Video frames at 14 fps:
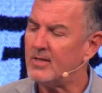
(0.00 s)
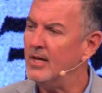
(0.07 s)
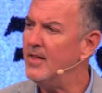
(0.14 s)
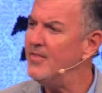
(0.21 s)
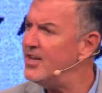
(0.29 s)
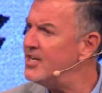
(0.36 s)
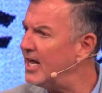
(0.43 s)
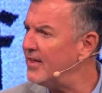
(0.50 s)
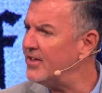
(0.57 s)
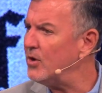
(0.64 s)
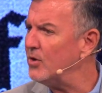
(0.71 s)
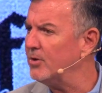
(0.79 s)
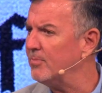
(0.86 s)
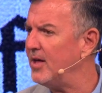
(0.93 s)
And then you got the
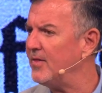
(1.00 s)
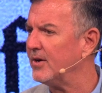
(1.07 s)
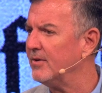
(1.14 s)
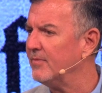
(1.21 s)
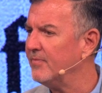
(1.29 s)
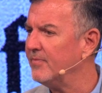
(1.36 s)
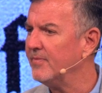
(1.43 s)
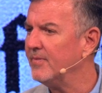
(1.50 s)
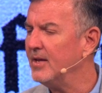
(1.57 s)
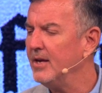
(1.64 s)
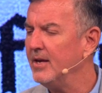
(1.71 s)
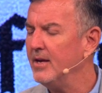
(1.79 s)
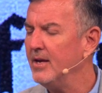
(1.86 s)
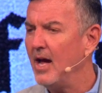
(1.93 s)
older brother.
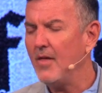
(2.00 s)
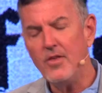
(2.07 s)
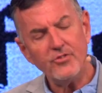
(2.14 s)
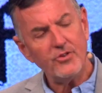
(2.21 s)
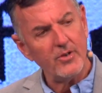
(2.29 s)
And this